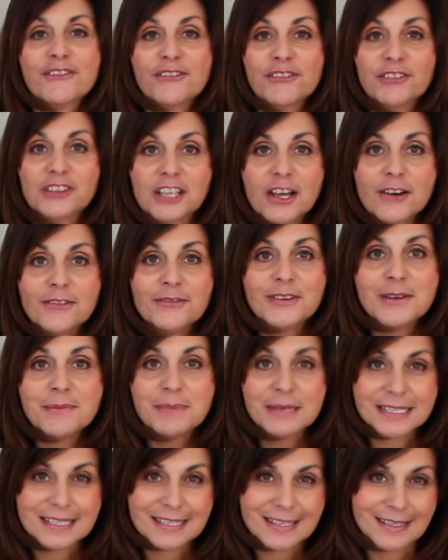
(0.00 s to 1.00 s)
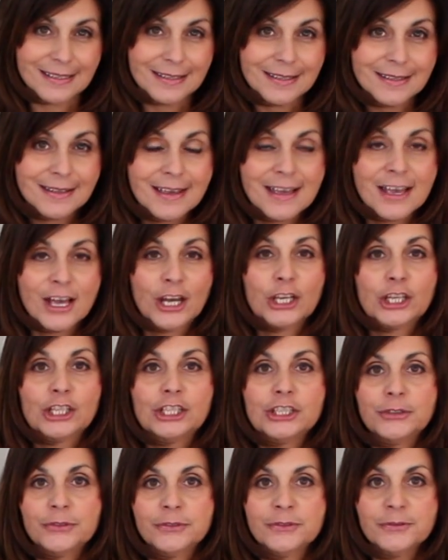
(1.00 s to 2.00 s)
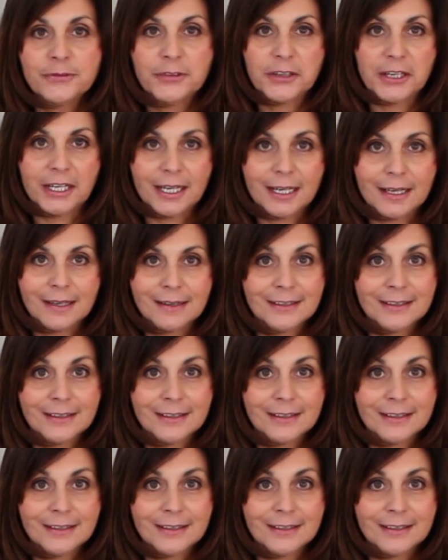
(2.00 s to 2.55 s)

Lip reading: fluffy biscuit, gluten-free.